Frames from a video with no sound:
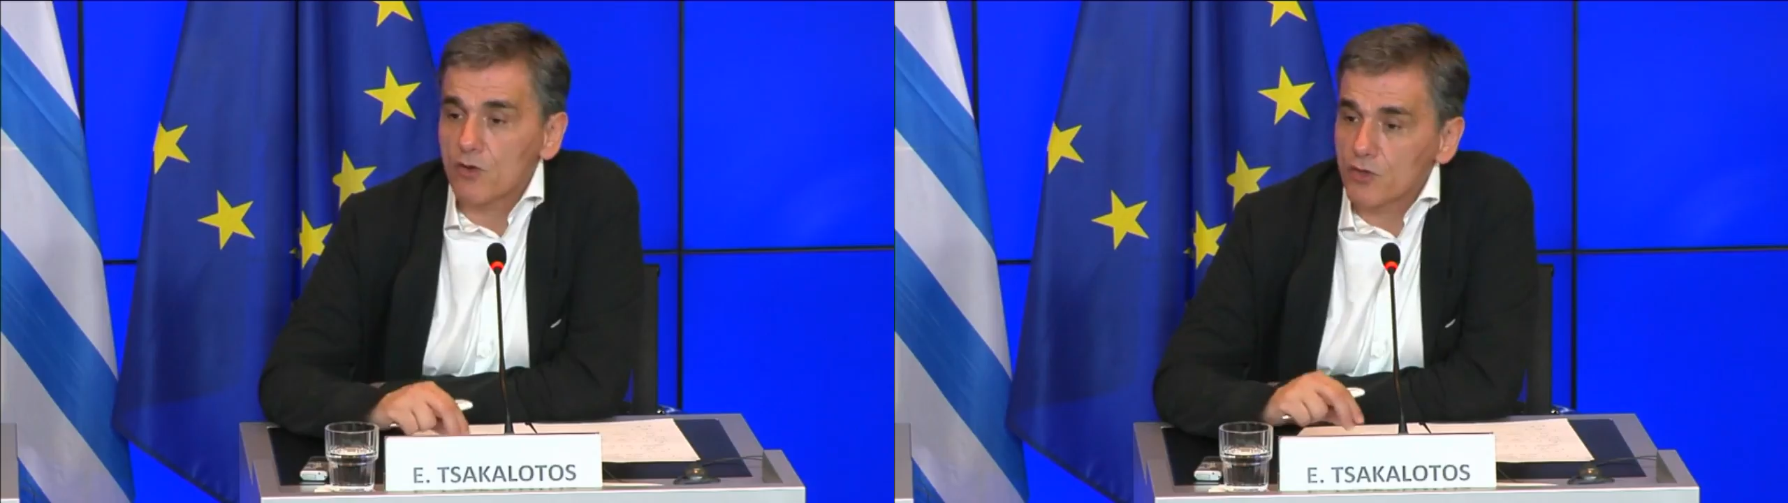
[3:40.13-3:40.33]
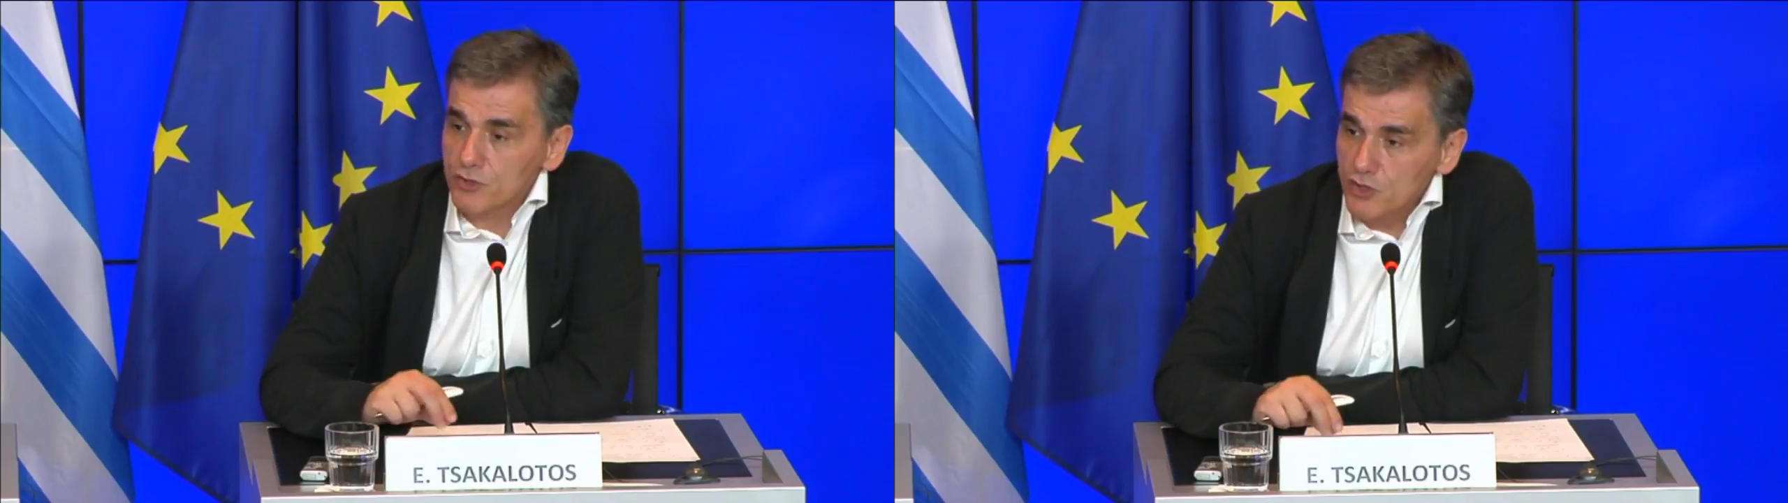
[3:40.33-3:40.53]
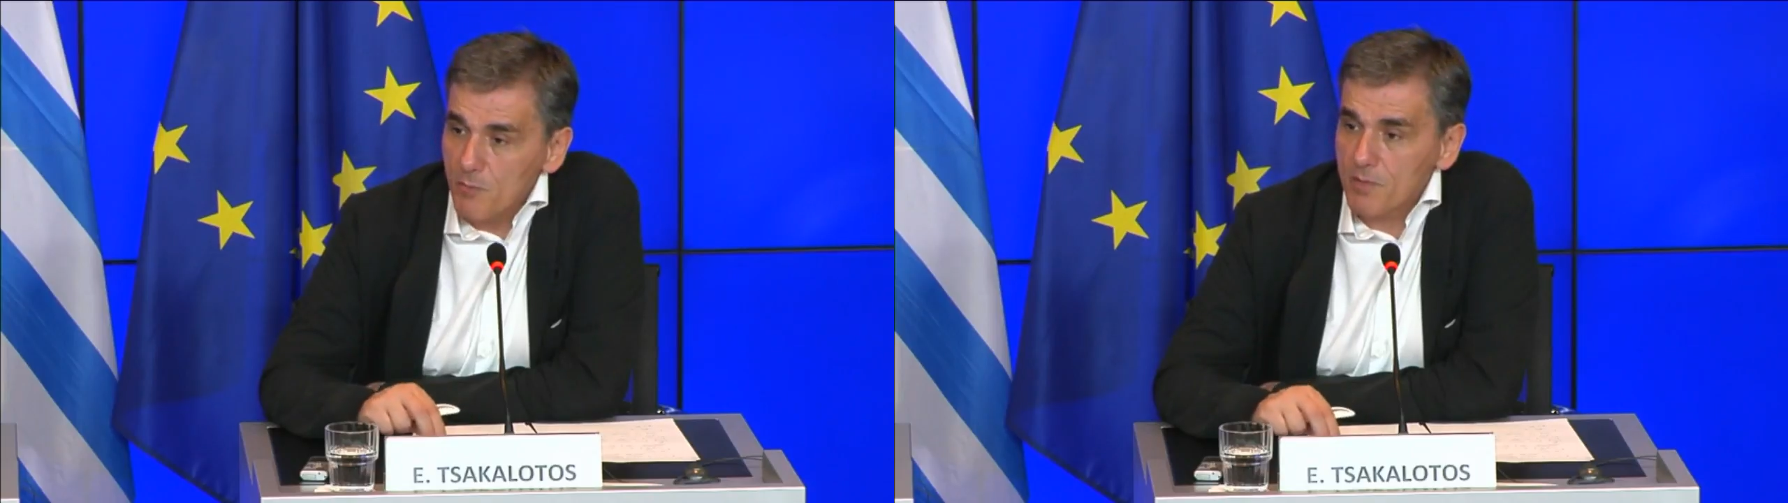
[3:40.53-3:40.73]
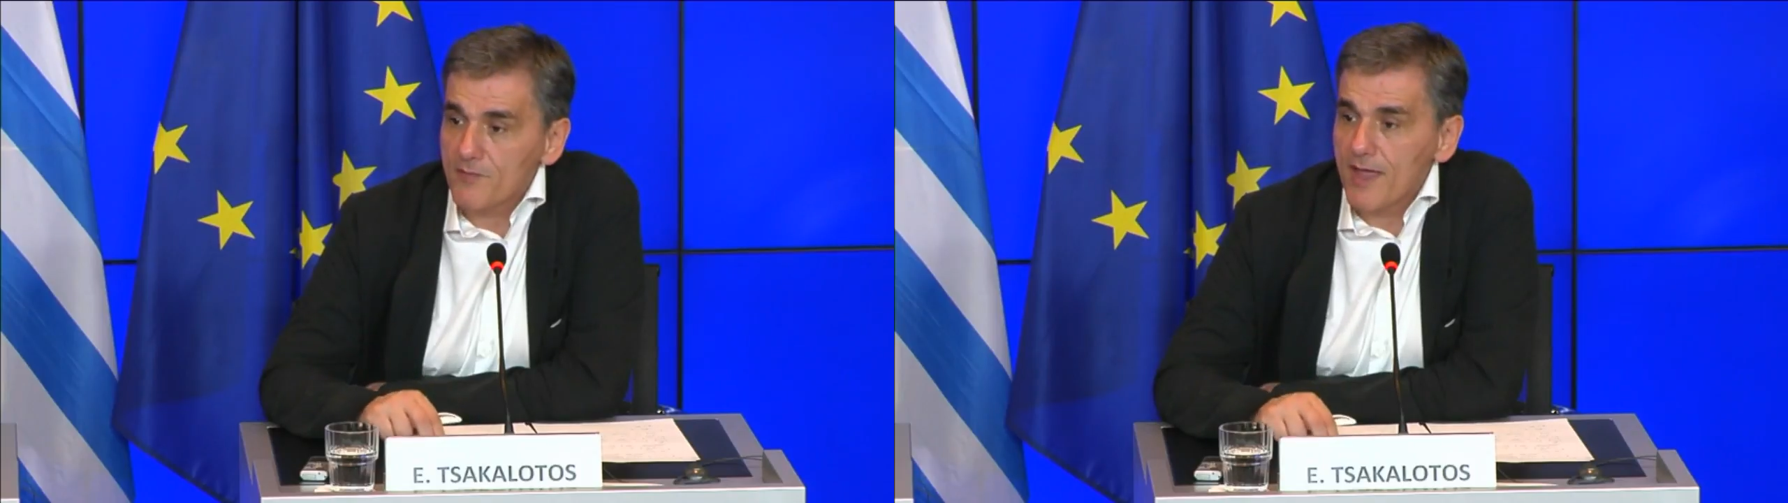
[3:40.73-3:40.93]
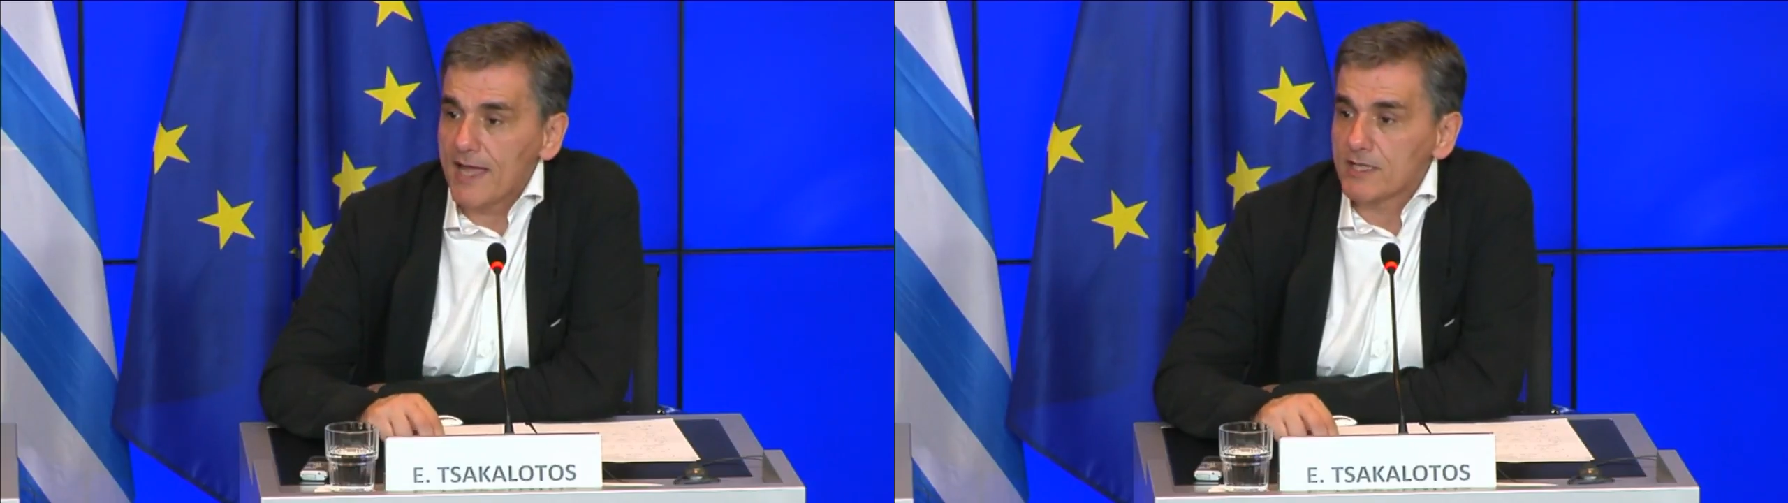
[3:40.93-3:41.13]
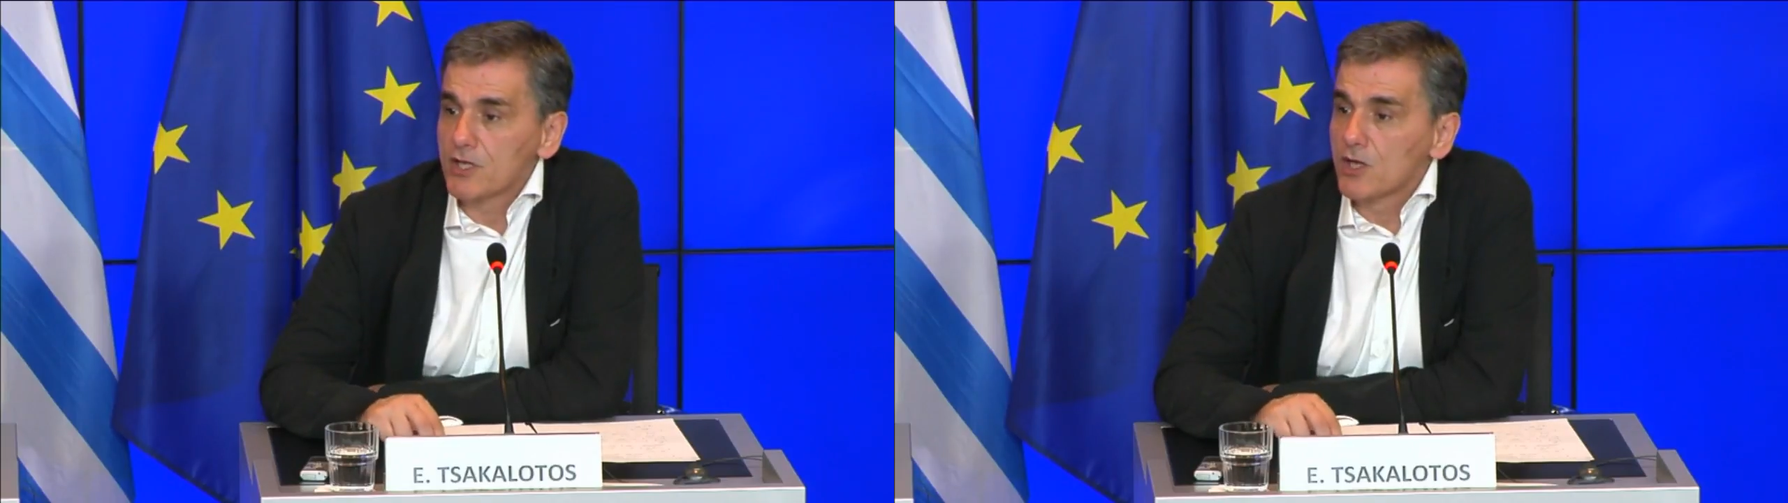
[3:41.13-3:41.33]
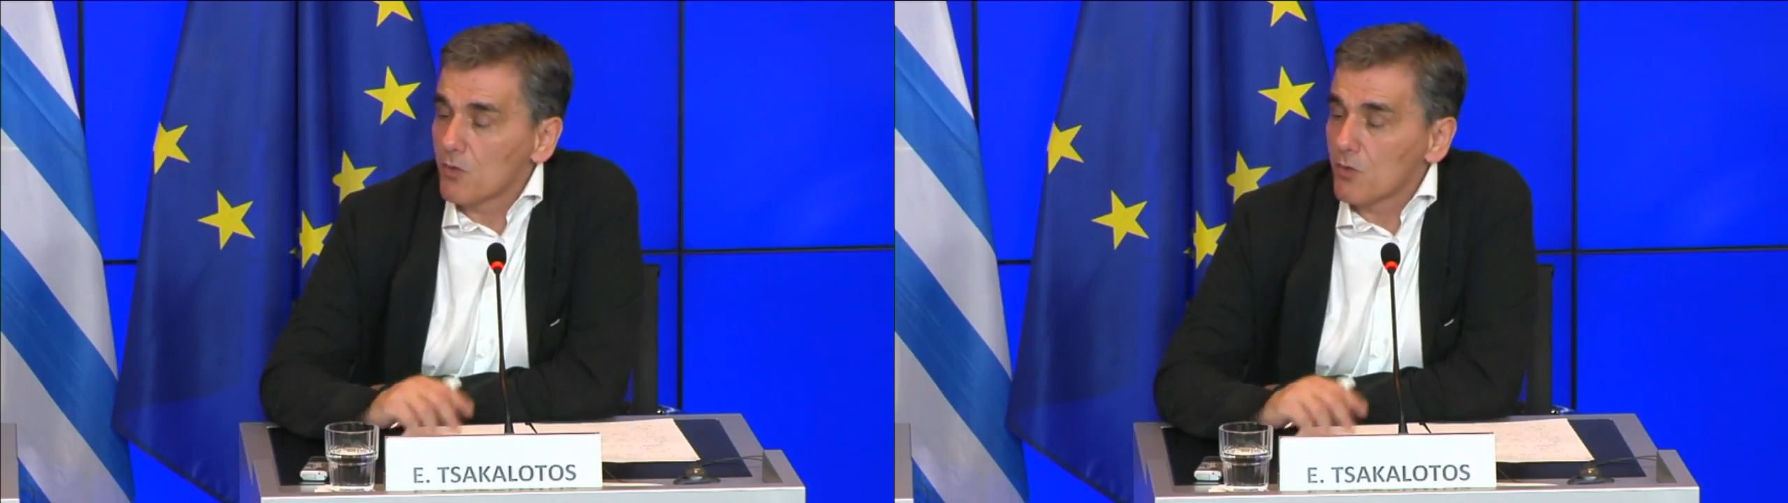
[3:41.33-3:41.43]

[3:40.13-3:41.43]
on top of that,